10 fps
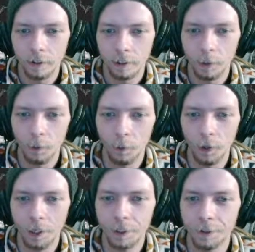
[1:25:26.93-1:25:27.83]

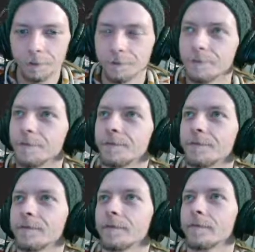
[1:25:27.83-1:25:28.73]
What it do?
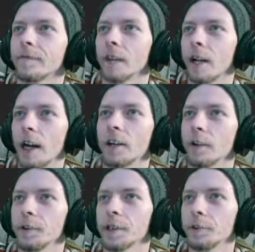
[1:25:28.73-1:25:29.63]
I knew
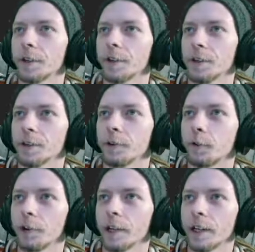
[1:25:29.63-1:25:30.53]
it was something collision
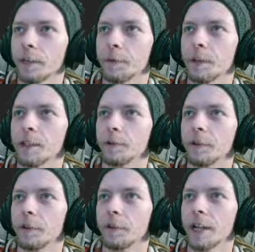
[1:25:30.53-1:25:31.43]
related because it
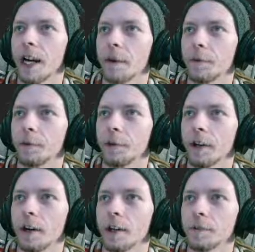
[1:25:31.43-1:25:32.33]
would only happen with
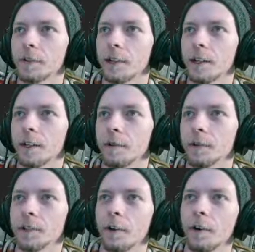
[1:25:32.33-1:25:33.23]
items that
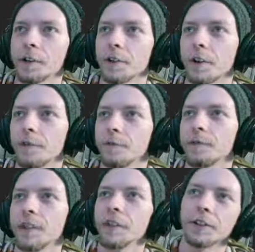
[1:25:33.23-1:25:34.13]
was large enough
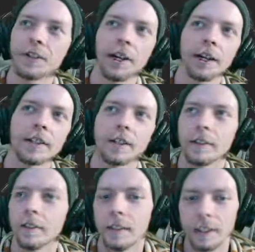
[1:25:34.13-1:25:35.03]
to hit the chest.
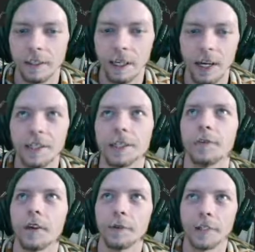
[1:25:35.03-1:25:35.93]
Yeah,
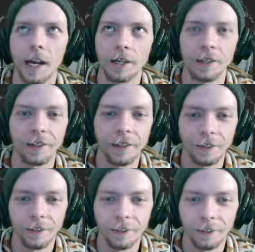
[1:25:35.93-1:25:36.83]
stuff that was actually
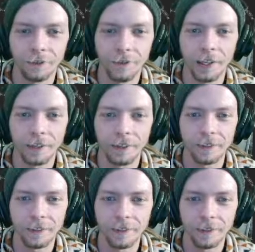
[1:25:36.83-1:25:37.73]

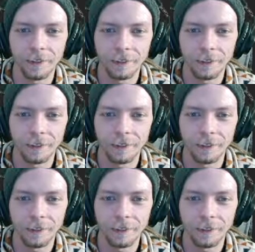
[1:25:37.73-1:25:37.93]
affecting the